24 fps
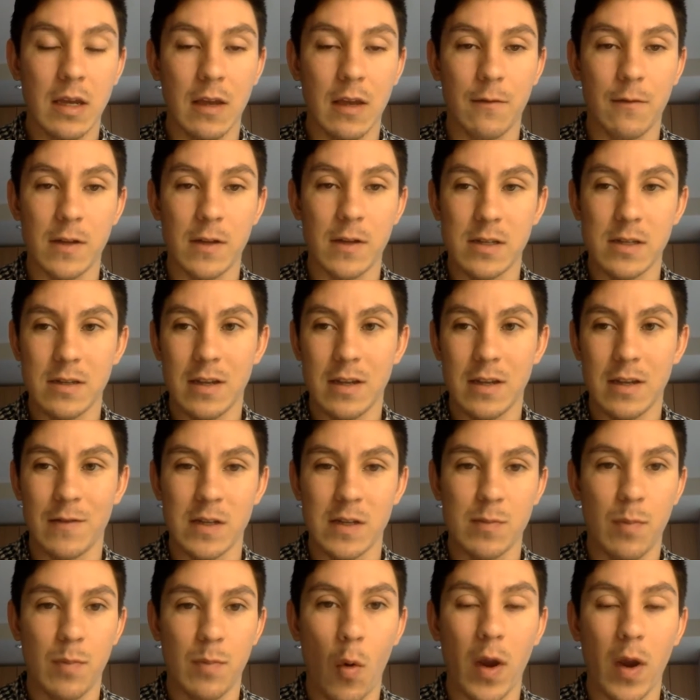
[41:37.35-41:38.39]
if it's if
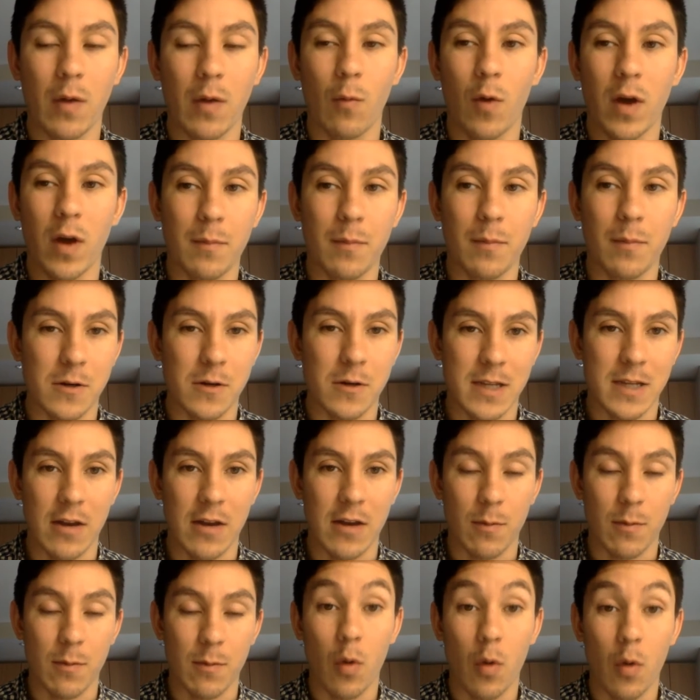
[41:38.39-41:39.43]
it's 0.1
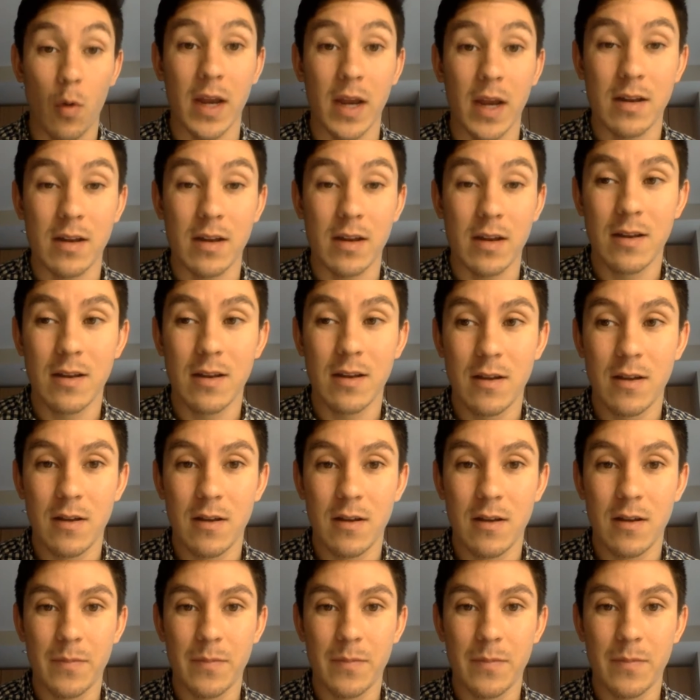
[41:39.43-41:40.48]
percent or
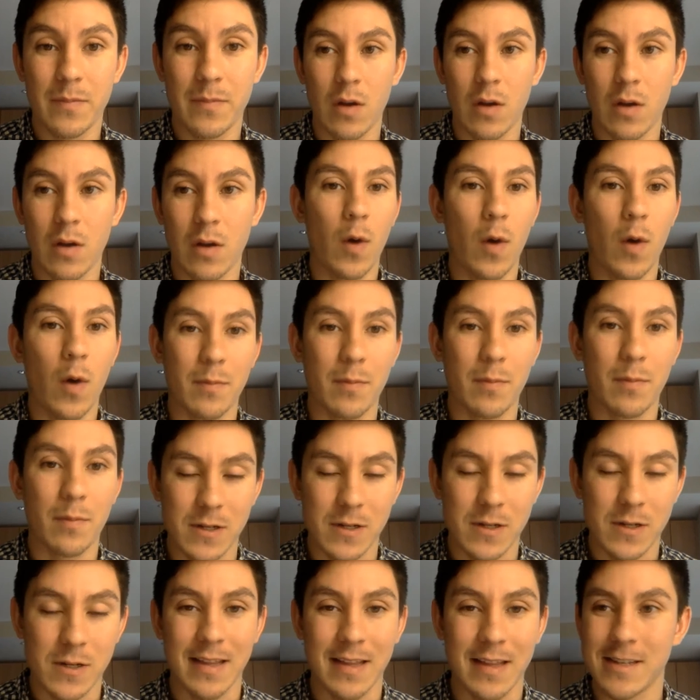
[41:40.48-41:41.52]
0.01
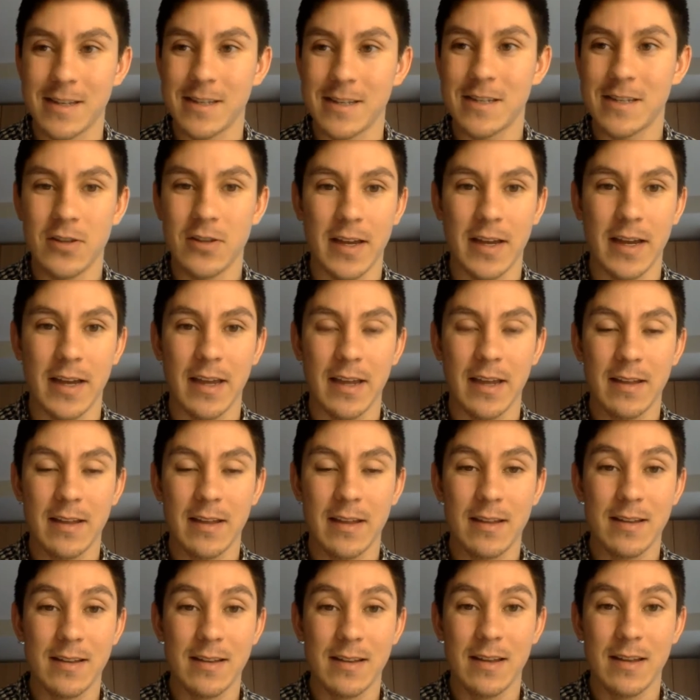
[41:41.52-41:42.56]
percent, that's still like
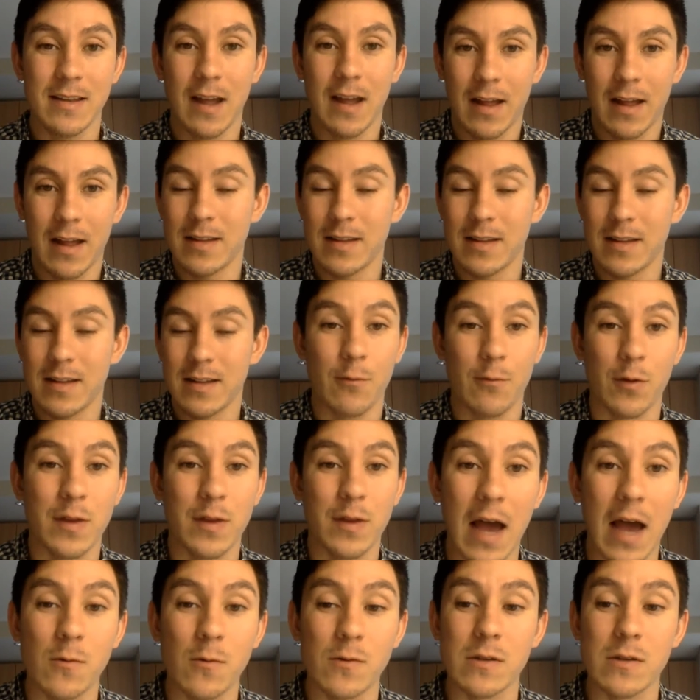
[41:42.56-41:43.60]
several
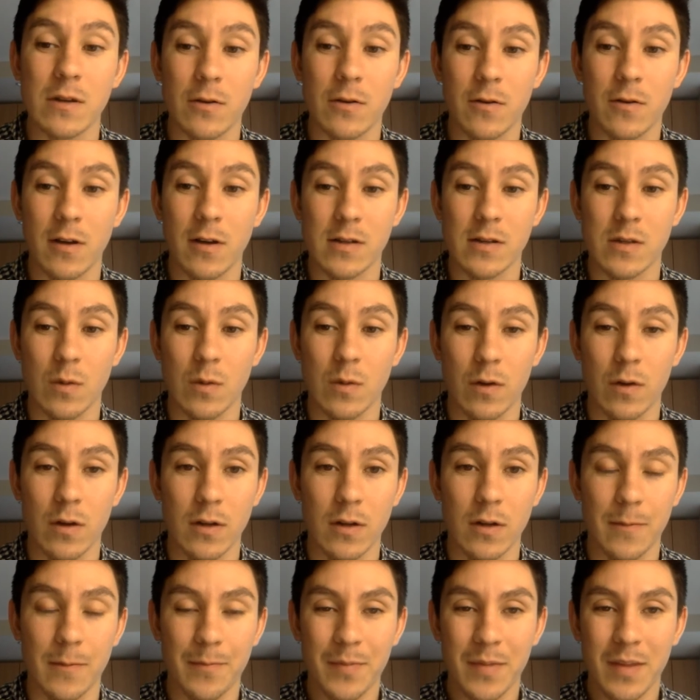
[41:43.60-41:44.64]
thousand across the
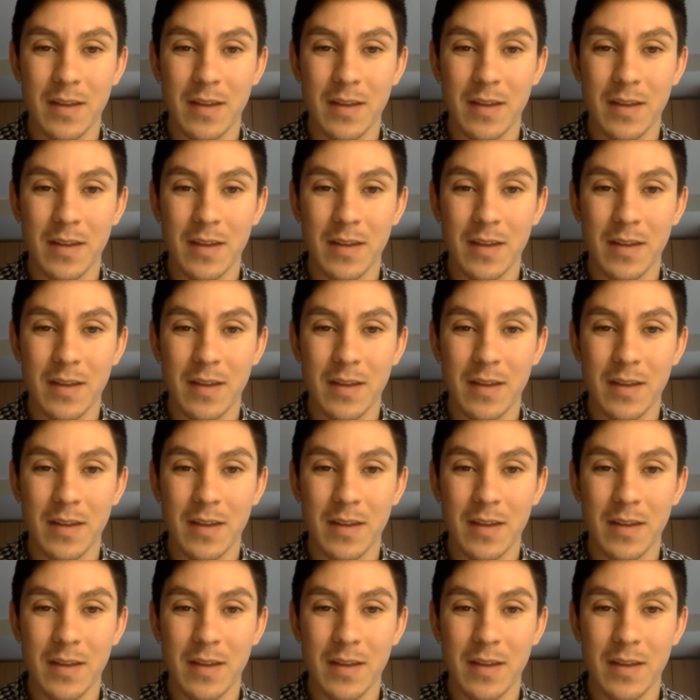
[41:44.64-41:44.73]
world,